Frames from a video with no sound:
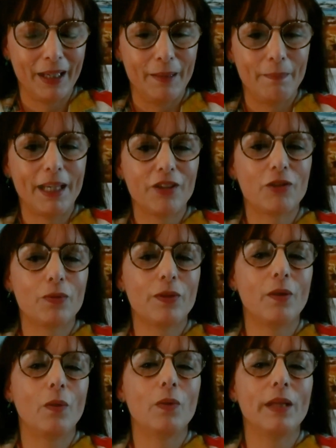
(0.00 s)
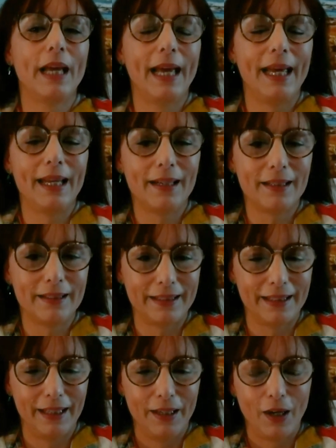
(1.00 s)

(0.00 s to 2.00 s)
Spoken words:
Make sure that all the handles